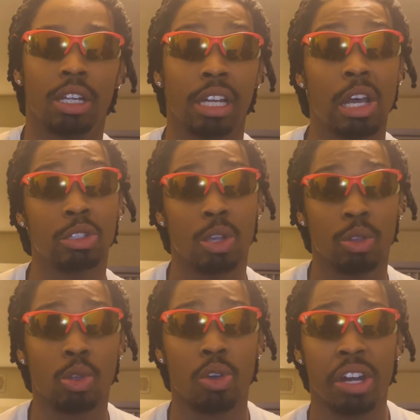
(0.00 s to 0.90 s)
and I was gonna
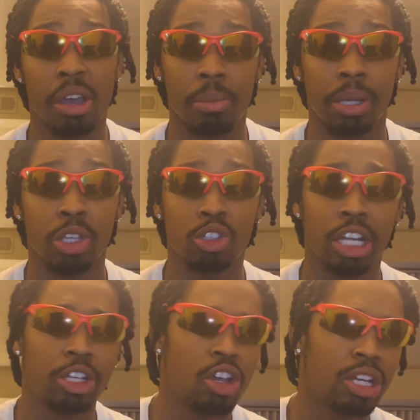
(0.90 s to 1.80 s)
throw it out. But he was like,
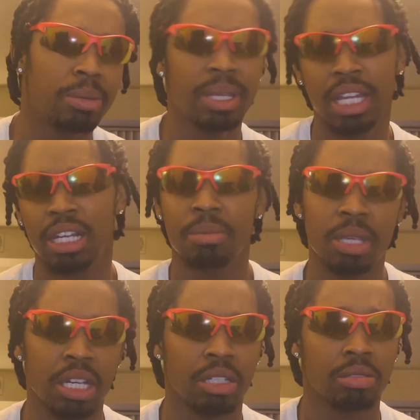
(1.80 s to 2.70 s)
No, let me get it, let me
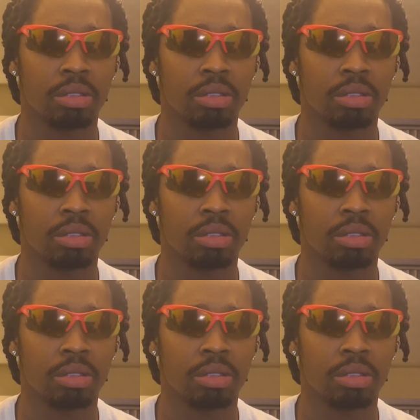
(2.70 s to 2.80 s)
get it.